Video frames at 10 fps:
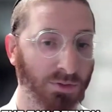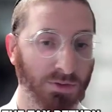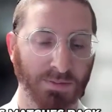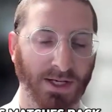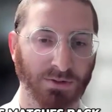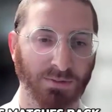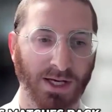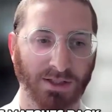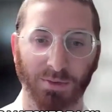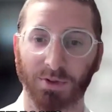it always matches
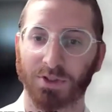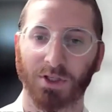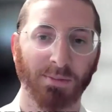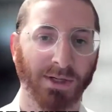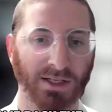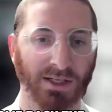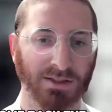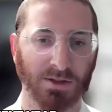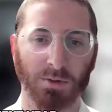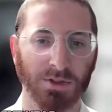back to the books. You come back the
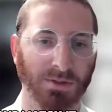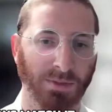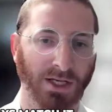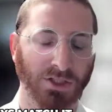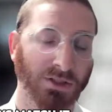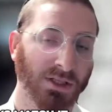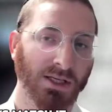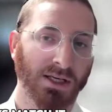next year, always it matches.